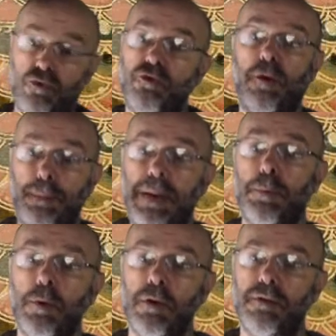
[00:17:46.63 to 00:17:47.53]
the
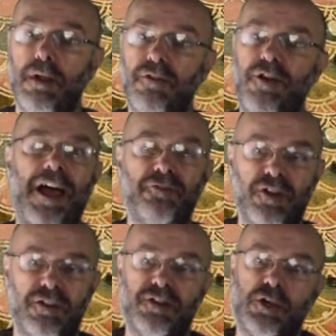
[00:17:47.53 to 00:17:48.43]
people that
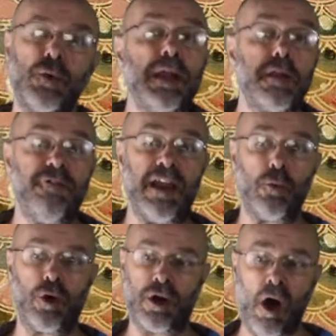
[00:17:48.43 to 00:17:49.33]
the Greeks think
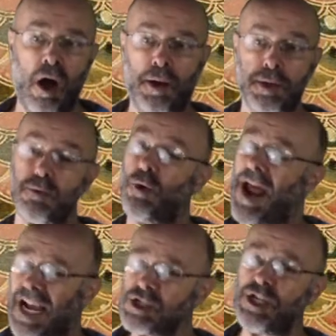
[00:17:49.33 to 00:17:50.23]
were gods were
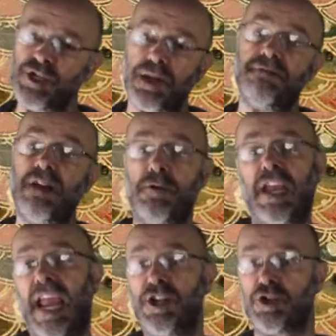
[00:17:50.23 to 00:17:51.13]
actually just
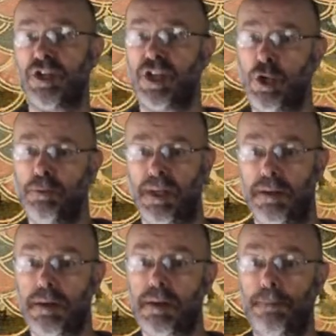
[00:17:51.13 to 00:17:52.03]
very ancient
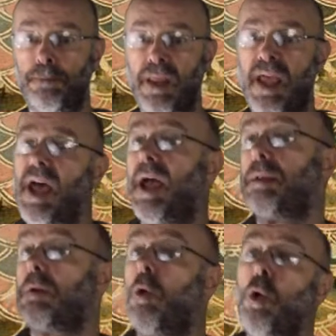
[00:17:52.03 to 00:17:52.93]
humans. And
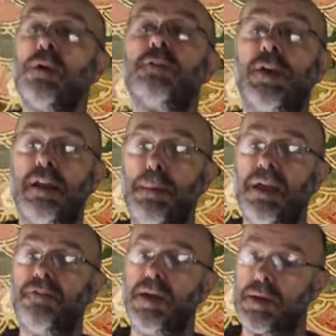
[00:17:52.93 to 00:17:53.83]
so all of Greek
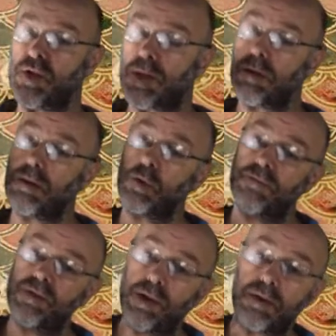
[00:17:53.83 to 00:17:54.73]
myth is just a sort
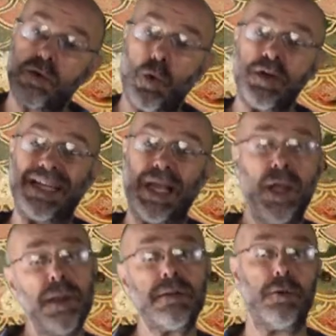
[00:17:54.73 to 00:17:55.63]
of distorted
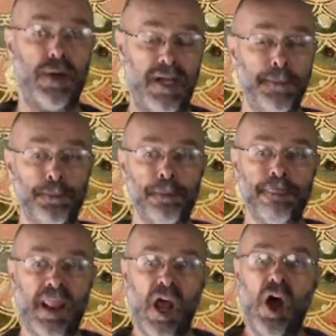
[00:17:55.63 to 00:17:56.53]
history
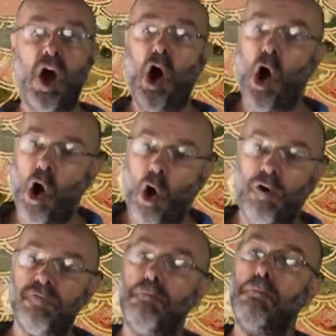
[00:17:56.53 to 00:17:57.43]

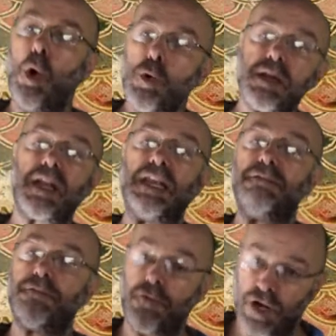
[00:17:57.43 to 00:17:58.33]
of mostly
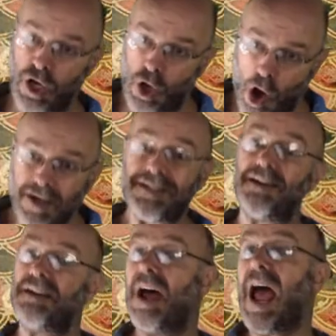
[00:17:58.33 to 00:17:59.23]

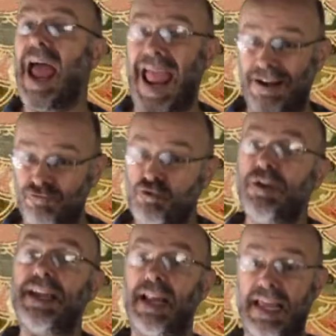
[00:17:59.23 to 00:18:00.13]
forgotten
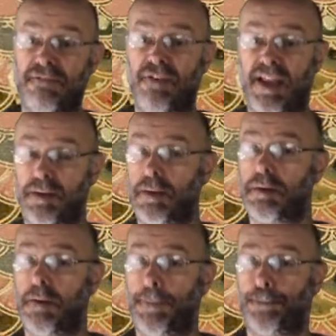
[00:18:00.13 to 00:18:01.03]
real events.